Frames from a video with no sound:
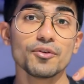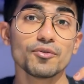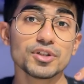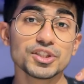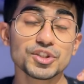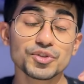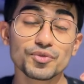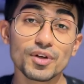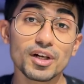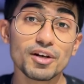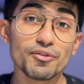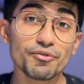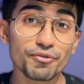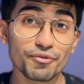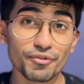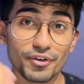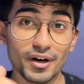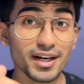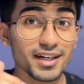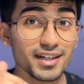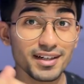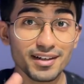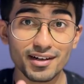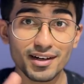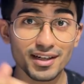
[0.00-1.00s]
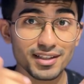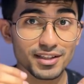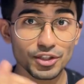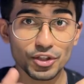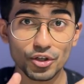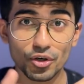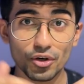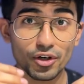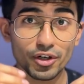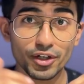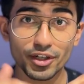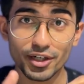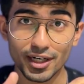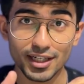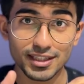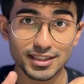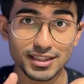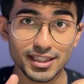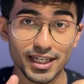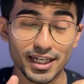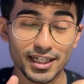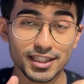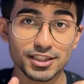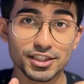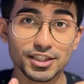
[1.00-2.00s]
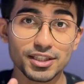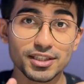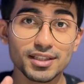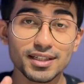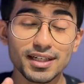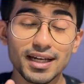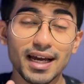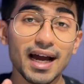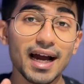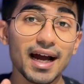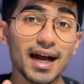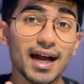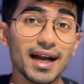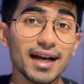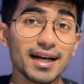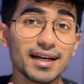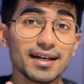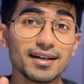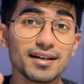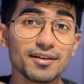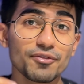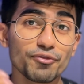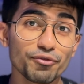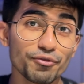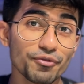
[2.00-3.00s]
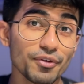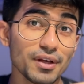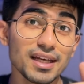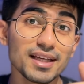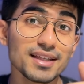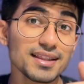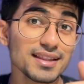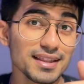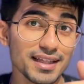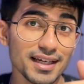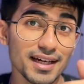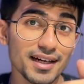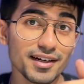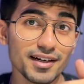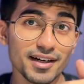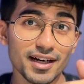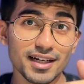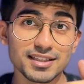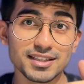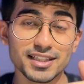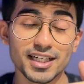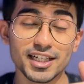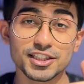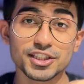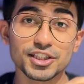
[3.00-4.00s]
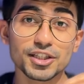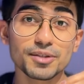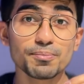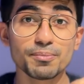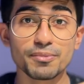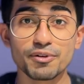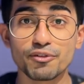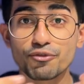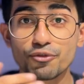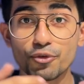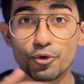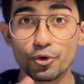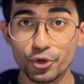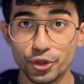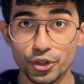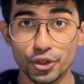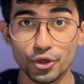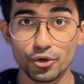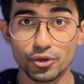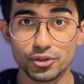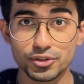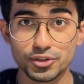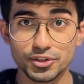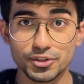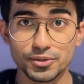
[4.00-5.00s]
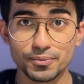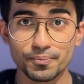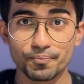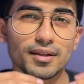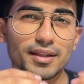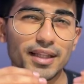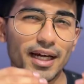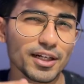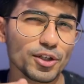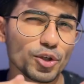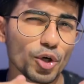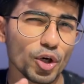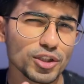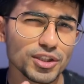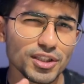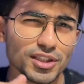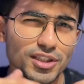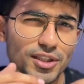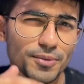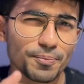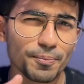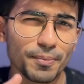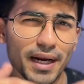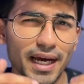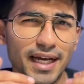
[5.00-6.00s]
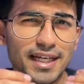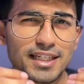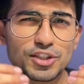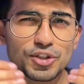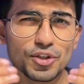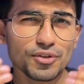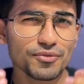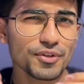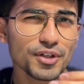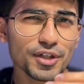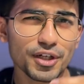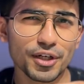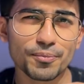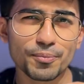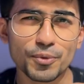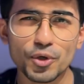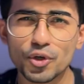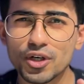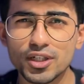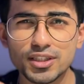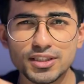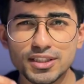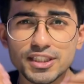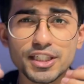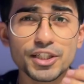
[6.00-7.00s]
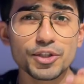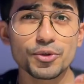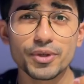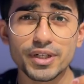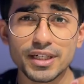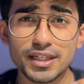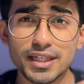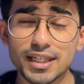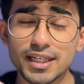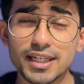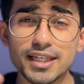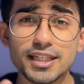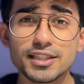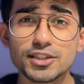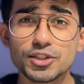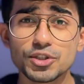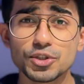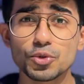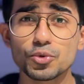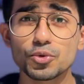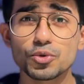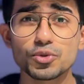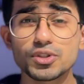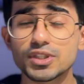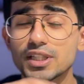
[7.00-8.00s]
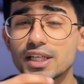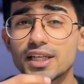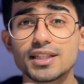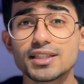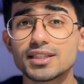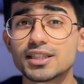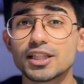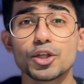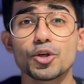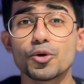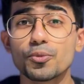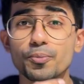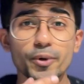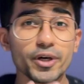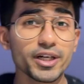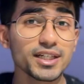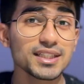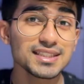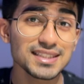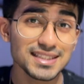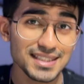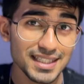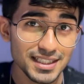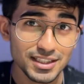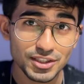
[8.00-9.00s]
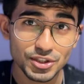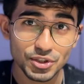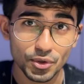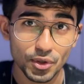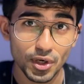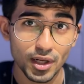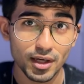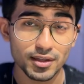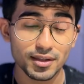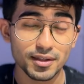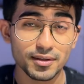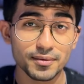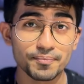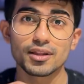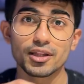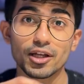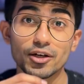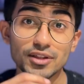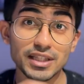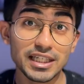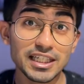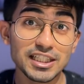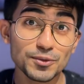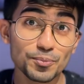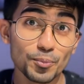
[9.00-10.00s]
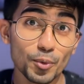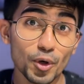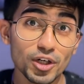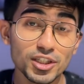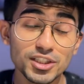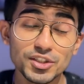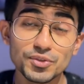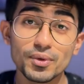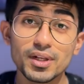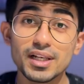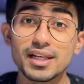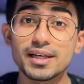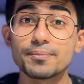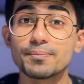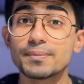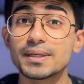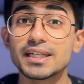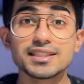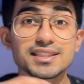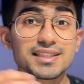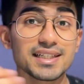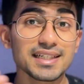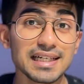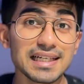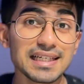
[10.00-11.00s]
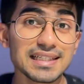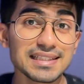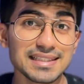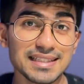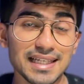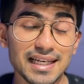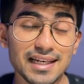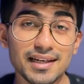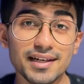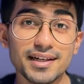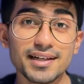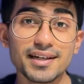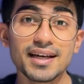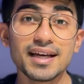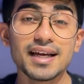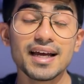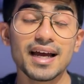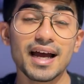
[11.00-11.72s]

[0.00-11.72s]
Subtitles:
which will front run your transaction and fill in their transaction before yours. That causes the price of the cryptocurrency to increase to say 0.6 Solana. Now these bots will immediately sell it